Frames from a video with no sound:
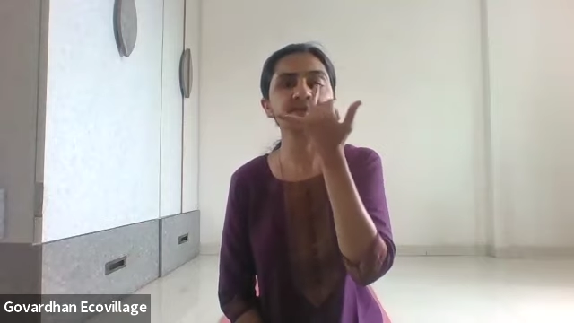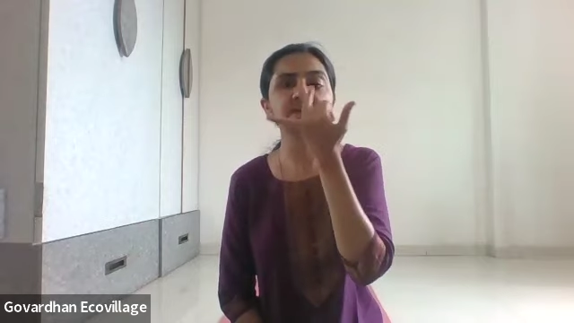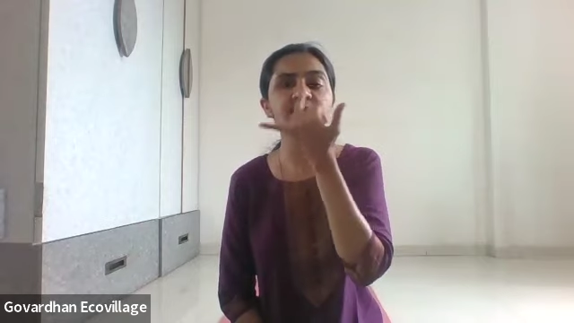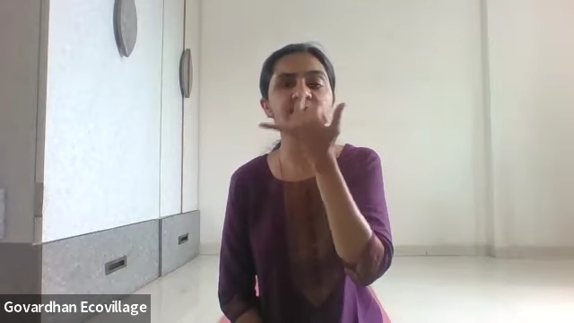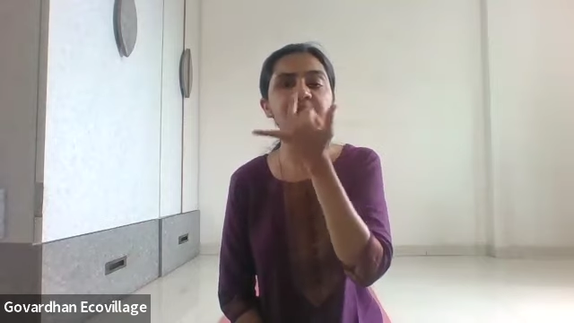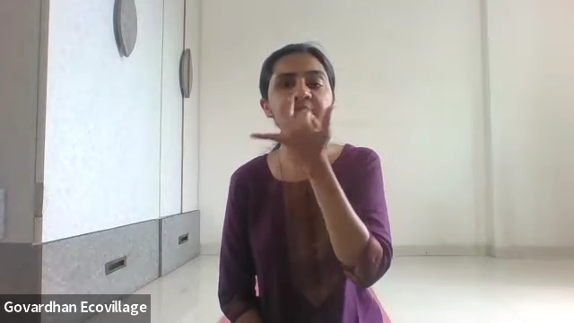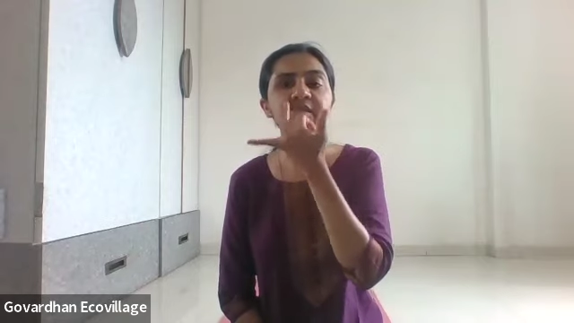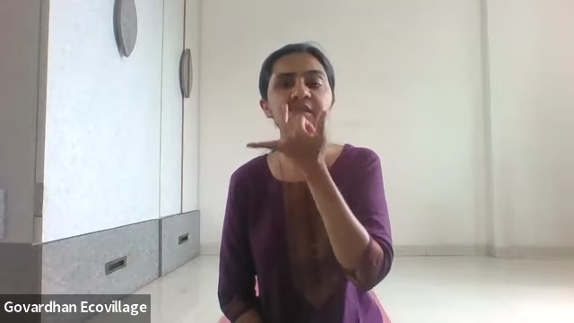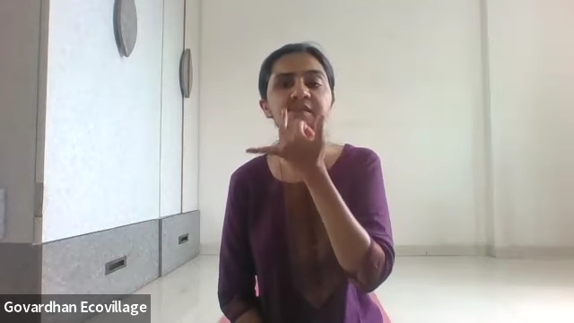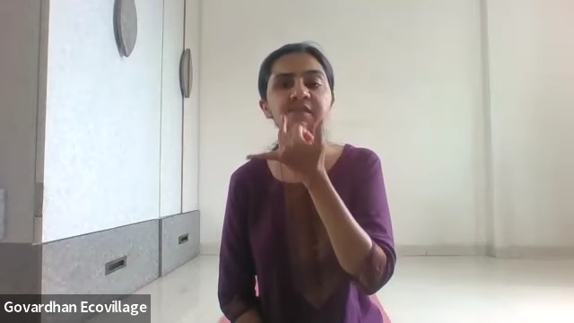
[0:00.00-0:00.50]

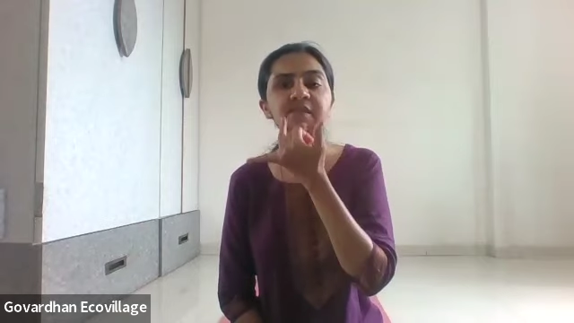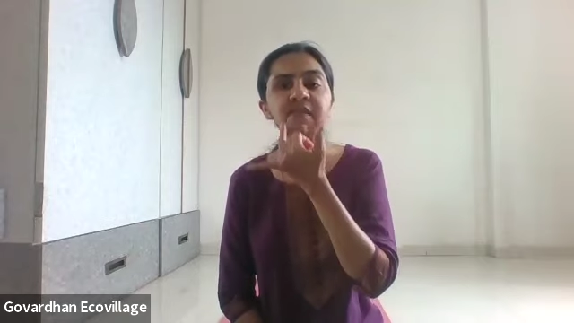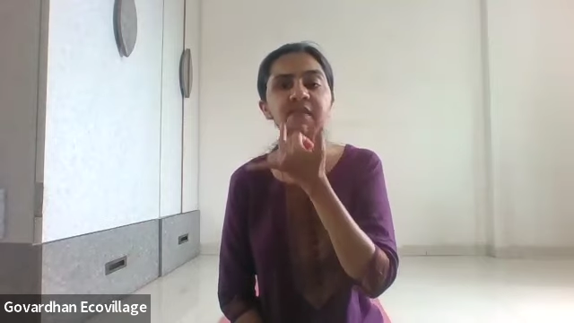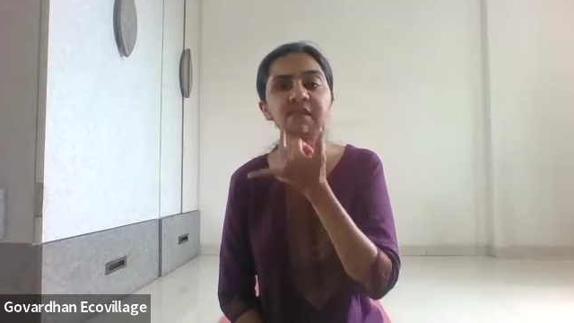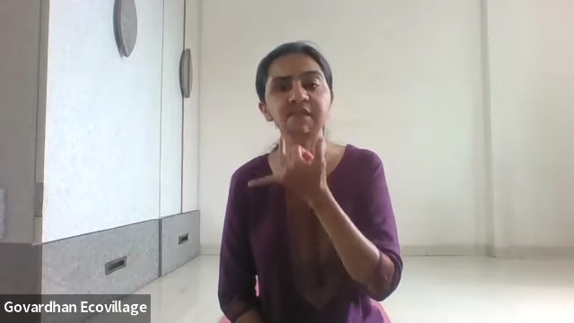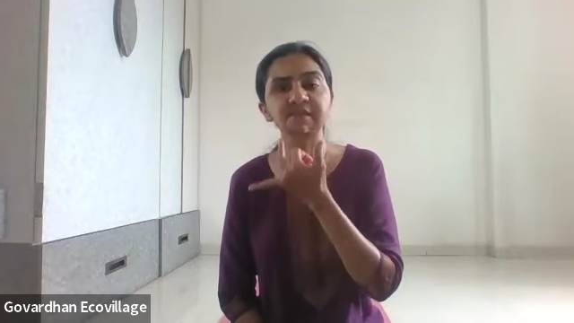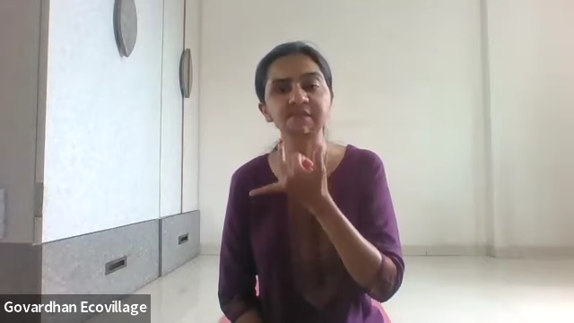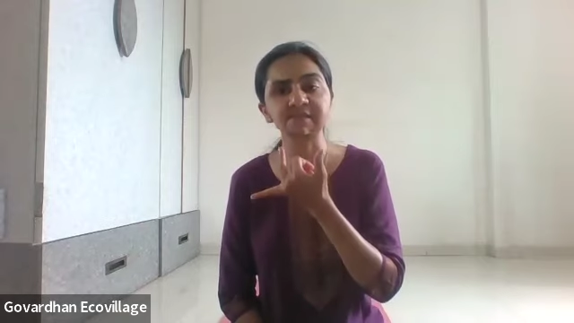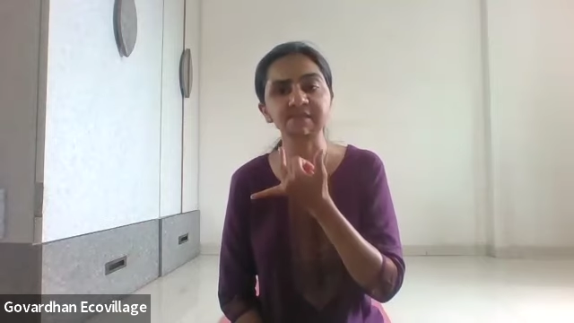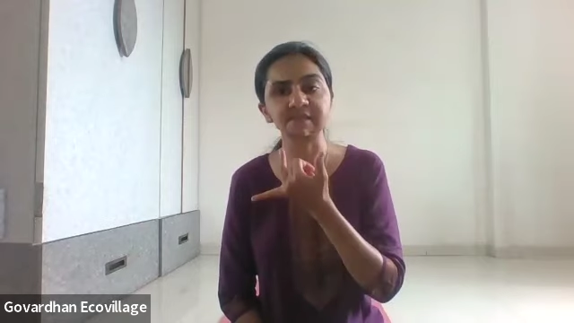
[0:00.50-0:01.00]
right,
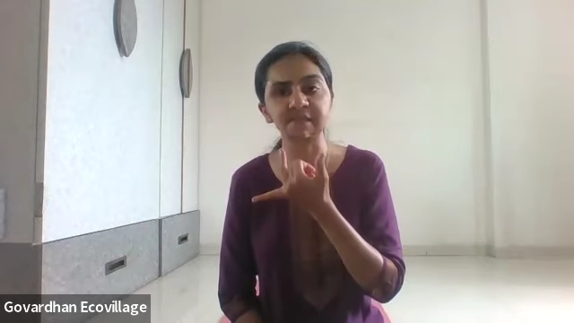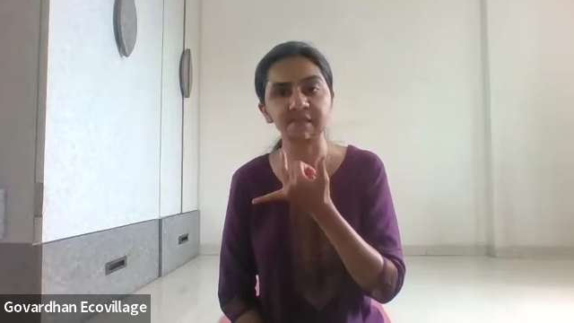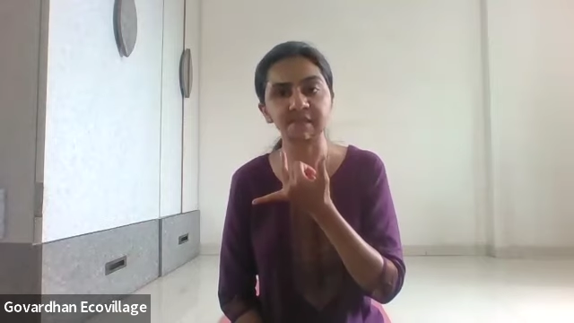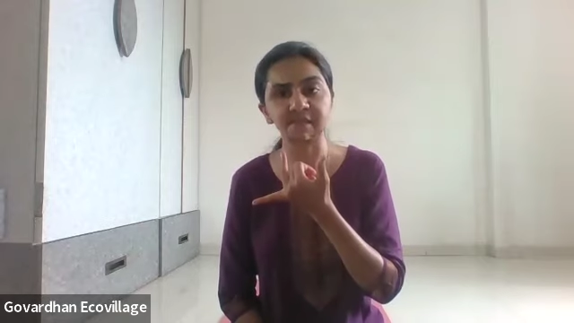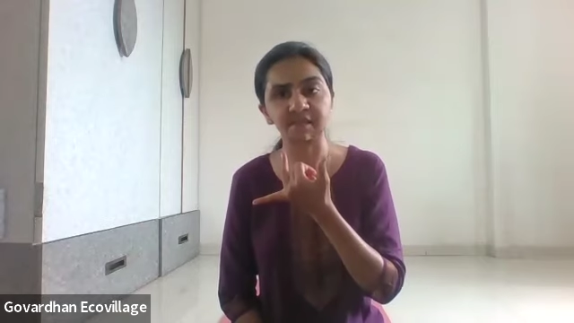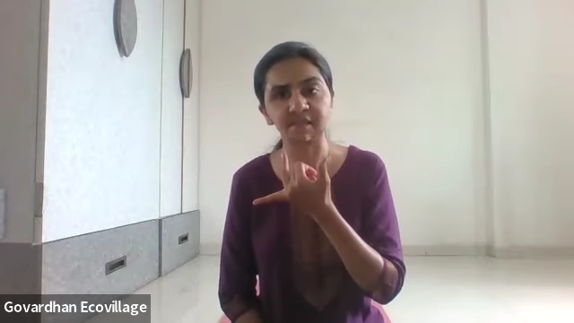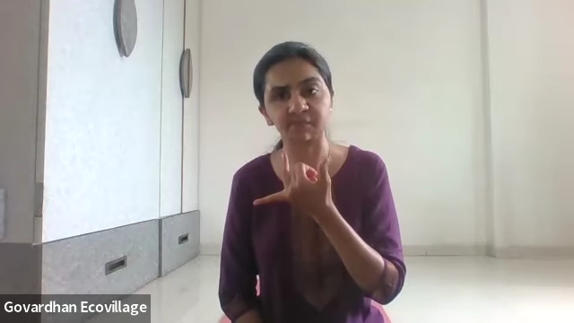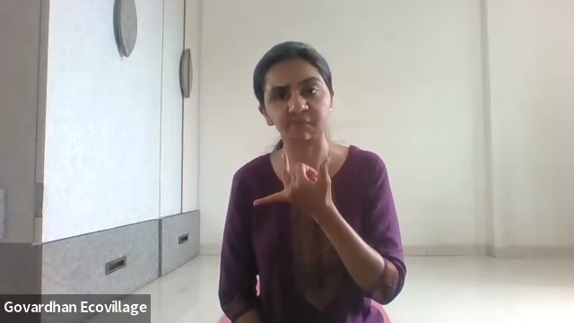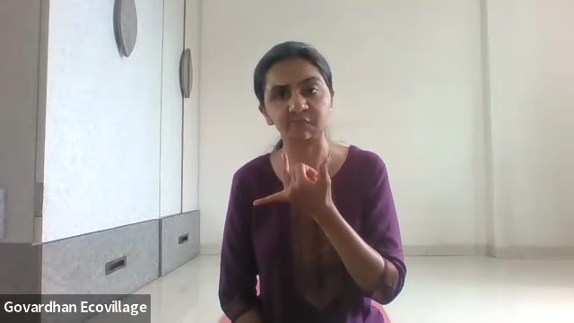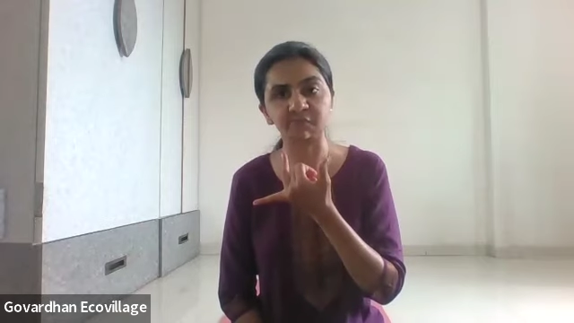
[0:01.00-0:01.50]

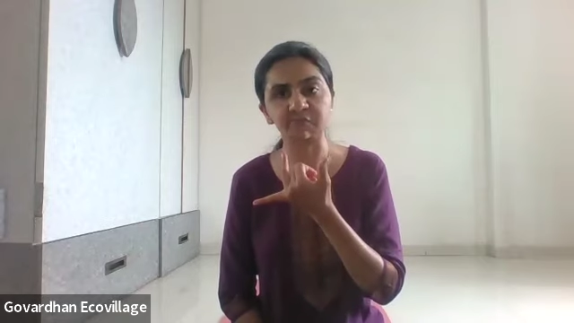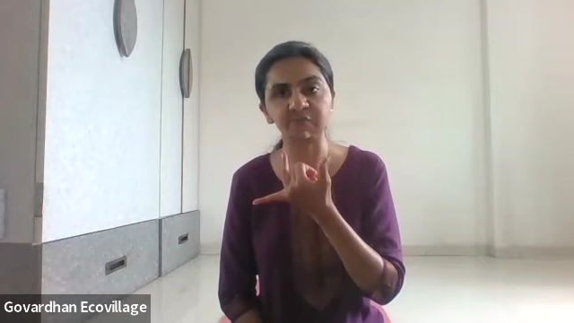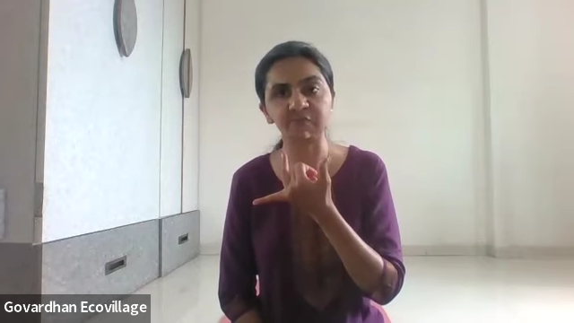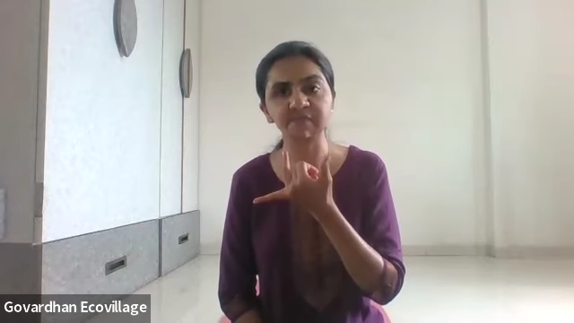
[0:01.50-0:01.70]
exhale left.